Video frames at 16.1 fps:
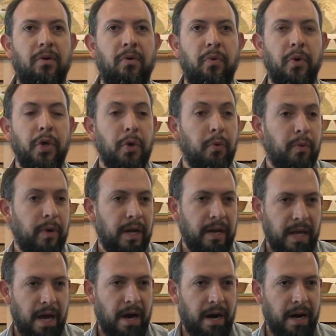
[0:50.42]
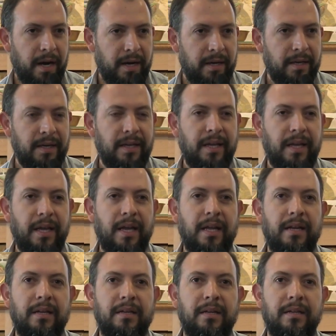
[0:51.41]
who you really are
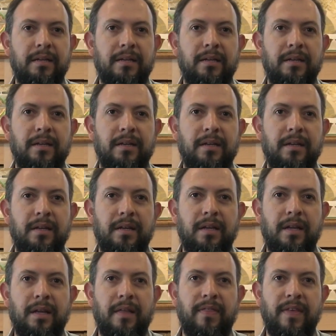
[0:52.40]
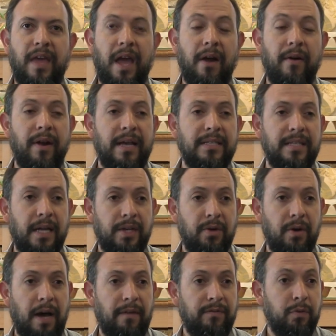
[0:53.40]
and the areas that
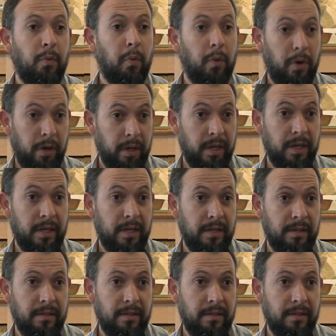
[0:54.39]
you have to work.